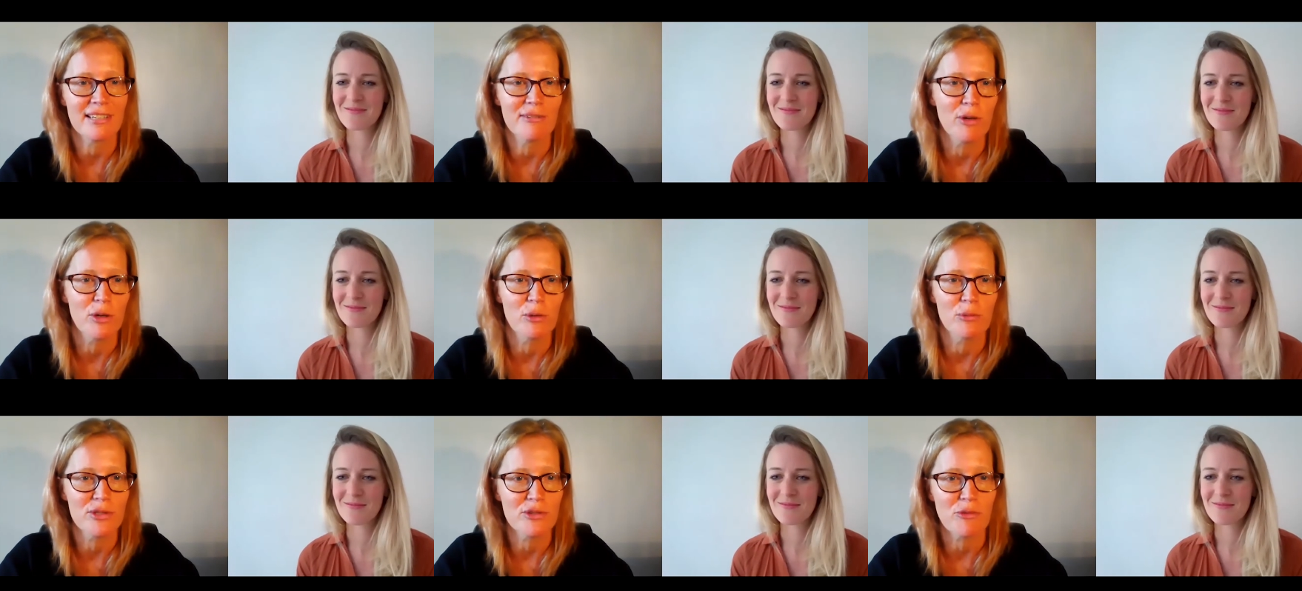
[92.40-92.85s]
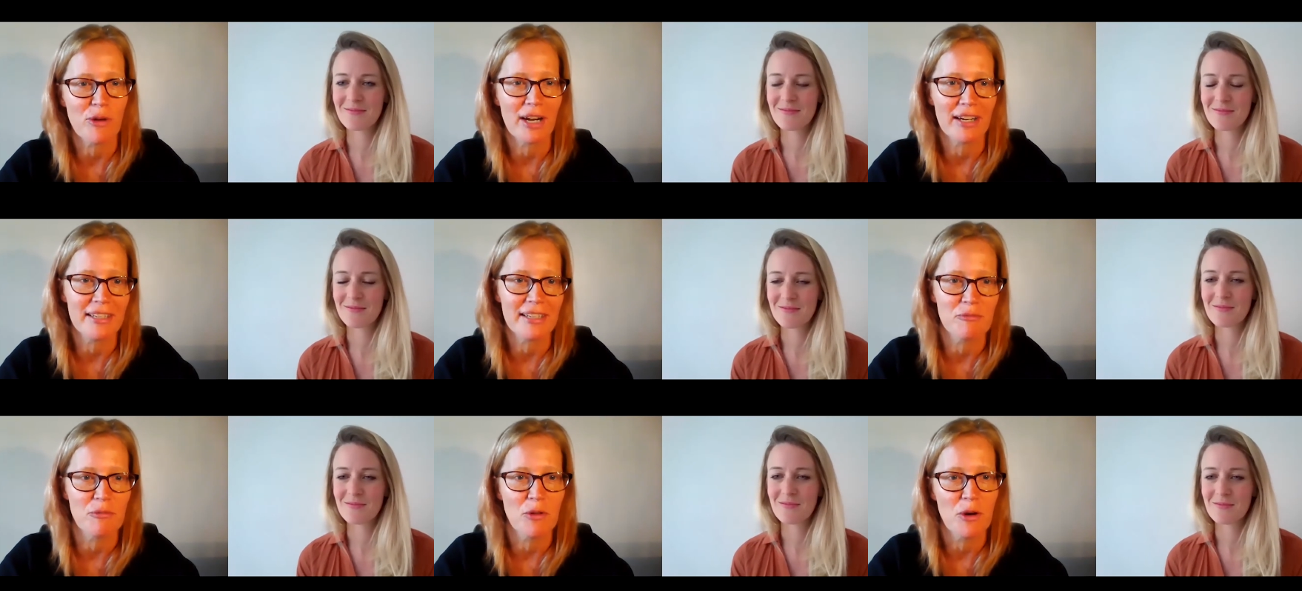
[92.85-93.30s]
Speaker 1: what was right
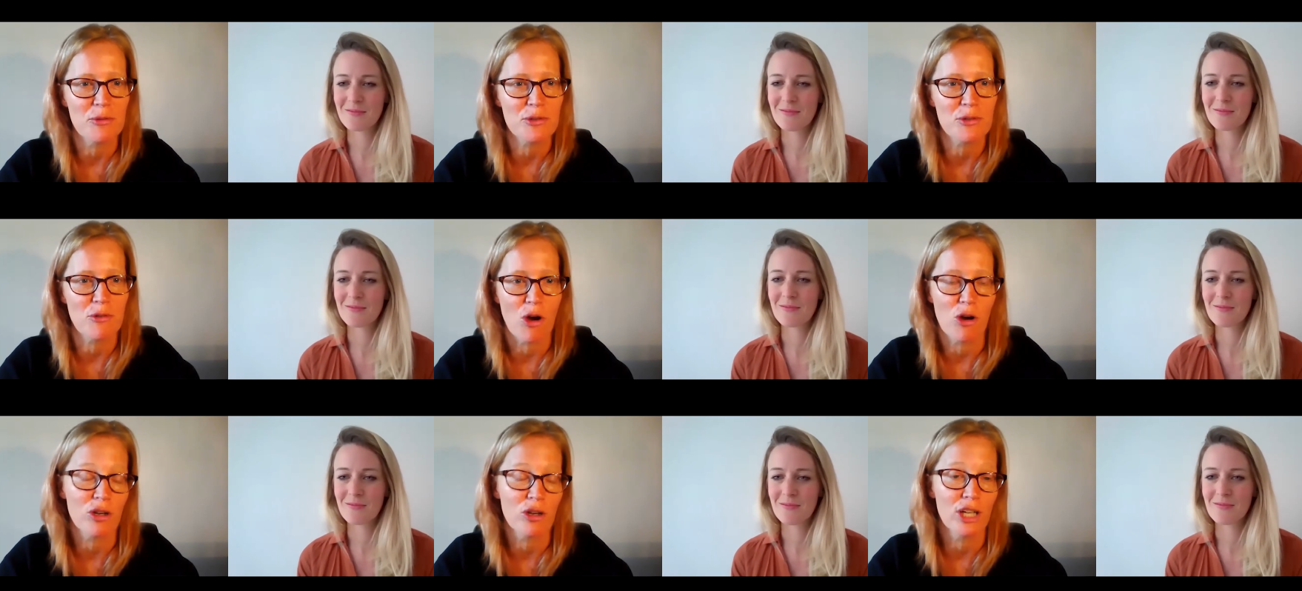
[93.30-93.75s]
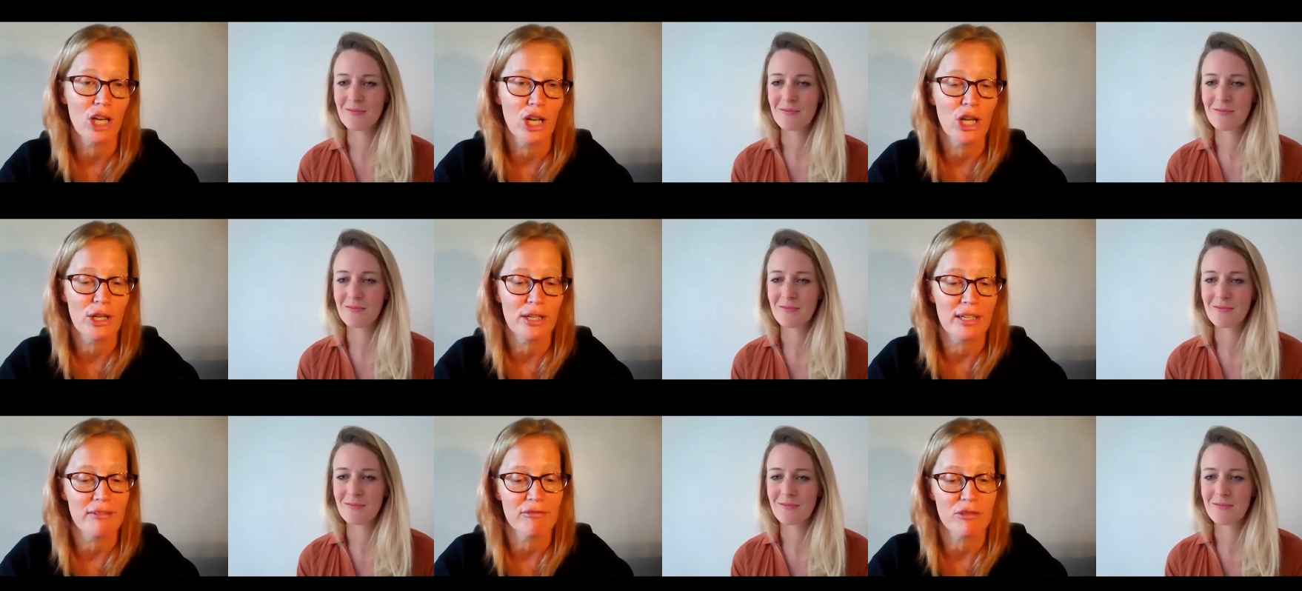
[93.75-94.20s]
and what was wrong and
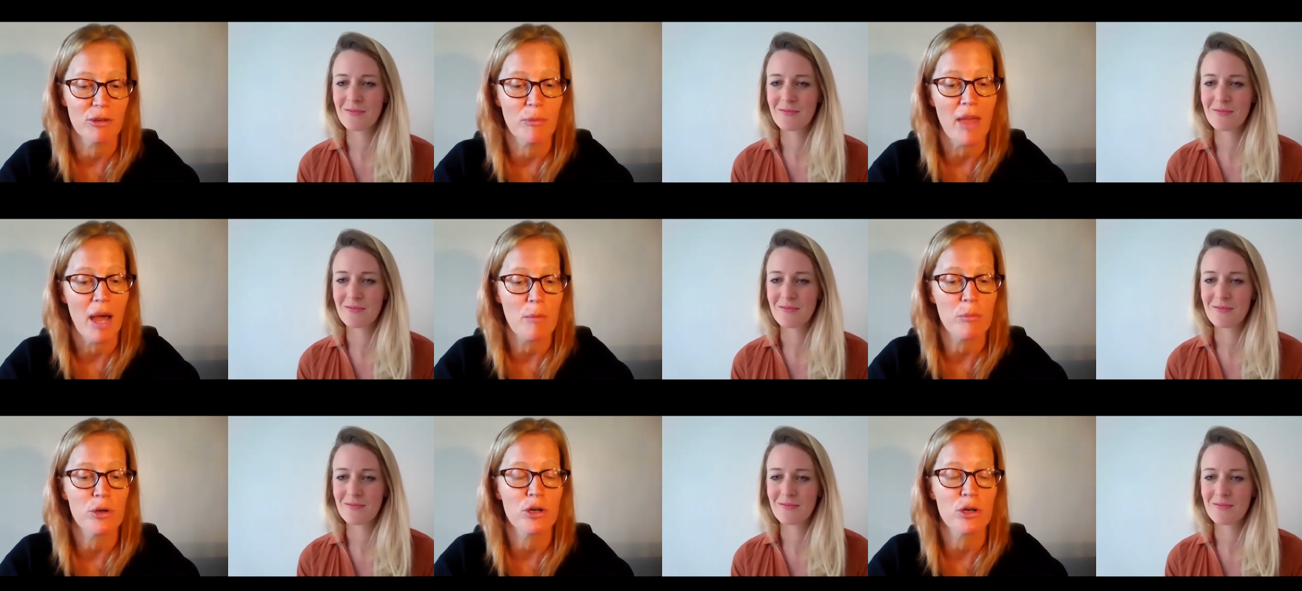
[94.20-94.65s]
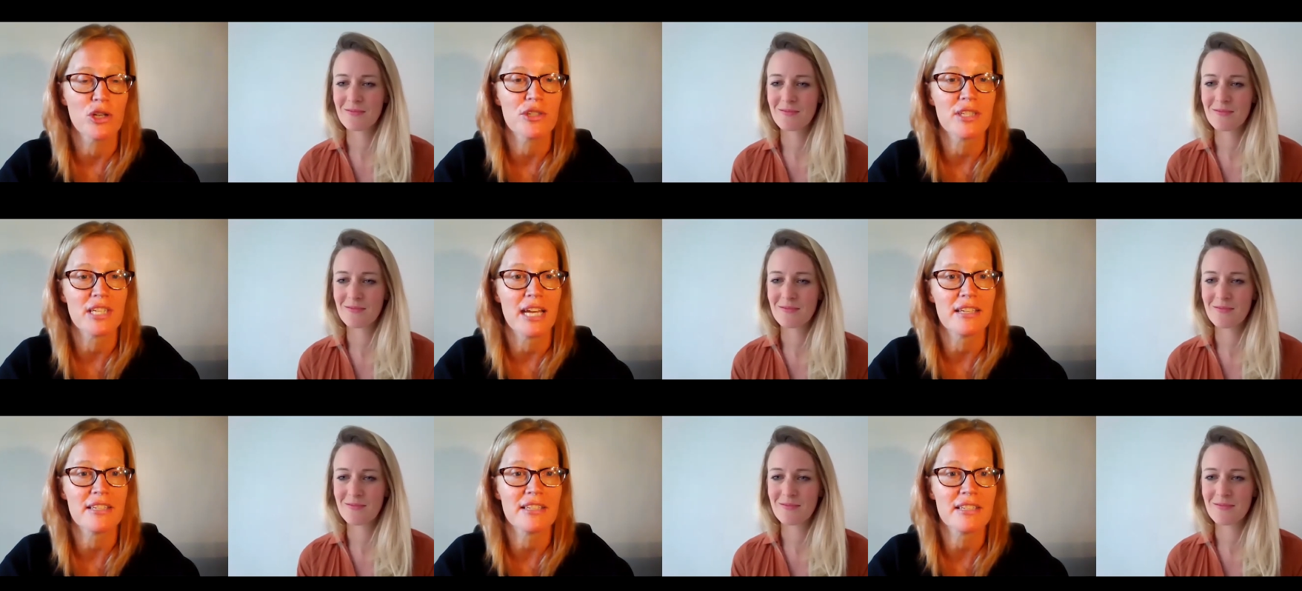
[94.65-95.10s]
learning from that
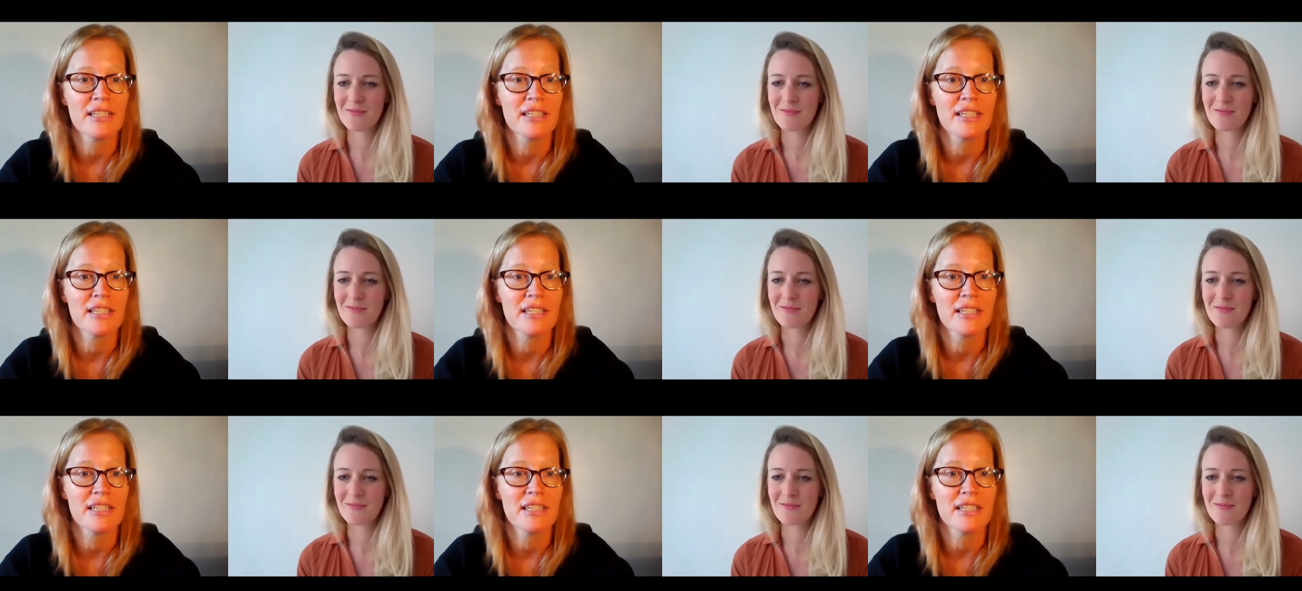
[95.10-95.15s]
process.